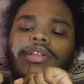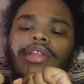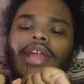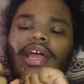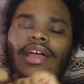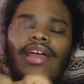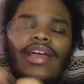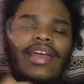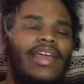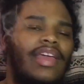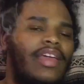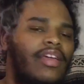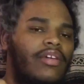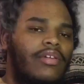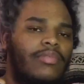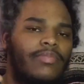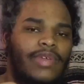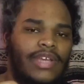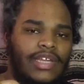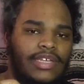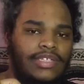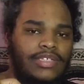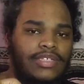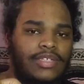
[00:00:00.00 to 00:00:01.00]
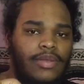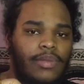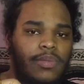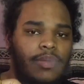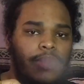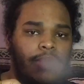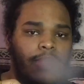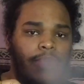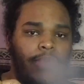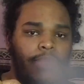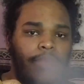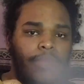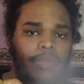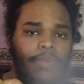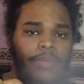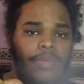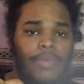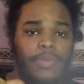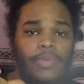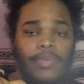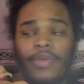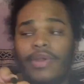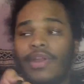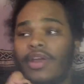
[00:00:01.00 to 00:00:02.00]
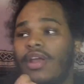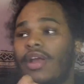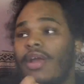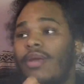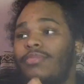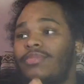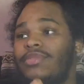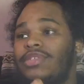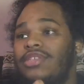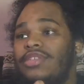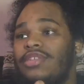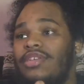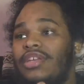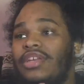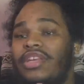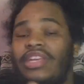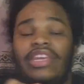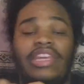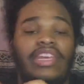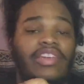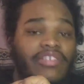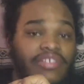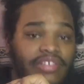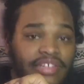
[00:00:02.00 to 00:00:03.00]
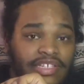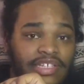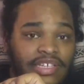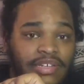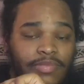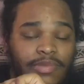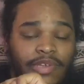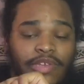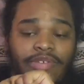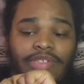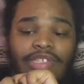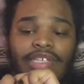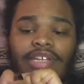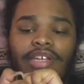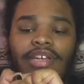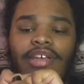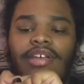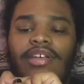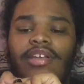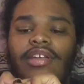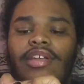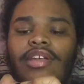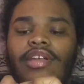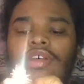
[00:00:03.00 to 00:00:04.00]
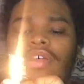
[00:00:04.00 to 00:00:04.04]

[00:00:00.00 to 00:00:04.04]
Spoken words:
like a hit or miss when it comes to years in music,